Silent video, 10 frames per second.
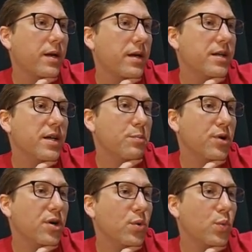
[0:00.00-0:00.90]

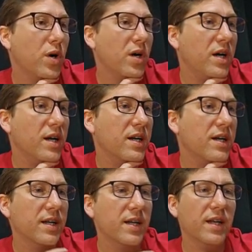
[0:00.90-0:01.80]
Number
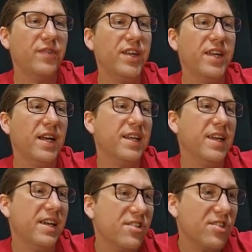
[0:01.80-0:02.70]
one! If you can't
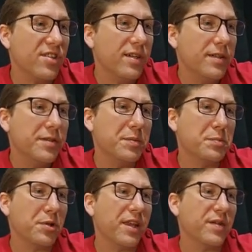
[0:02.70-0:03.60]
guess, you
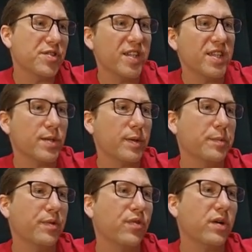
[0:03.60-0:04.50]
probably haven't seen this one
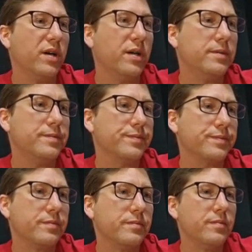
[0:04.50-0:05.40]
before.
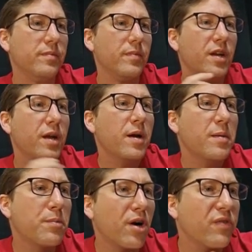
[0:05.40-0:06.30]

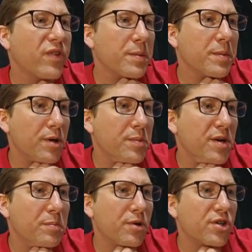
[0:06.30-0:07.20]
Marvin,
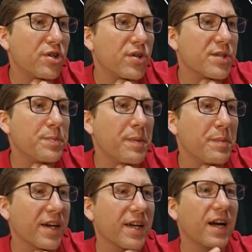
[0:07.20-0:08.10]
Murderous
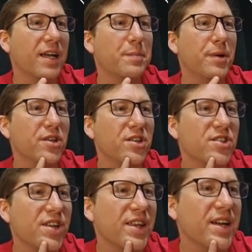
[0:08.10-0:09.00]
Mimic. I can barely
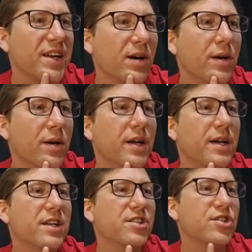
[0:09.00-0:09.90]
say that now.
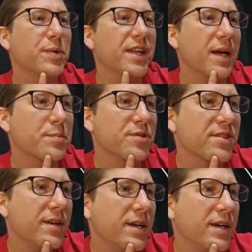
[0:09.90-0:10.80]
Too many M's.
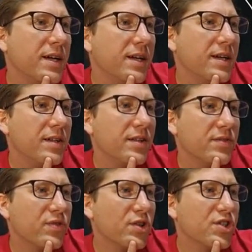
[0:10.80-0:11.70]
For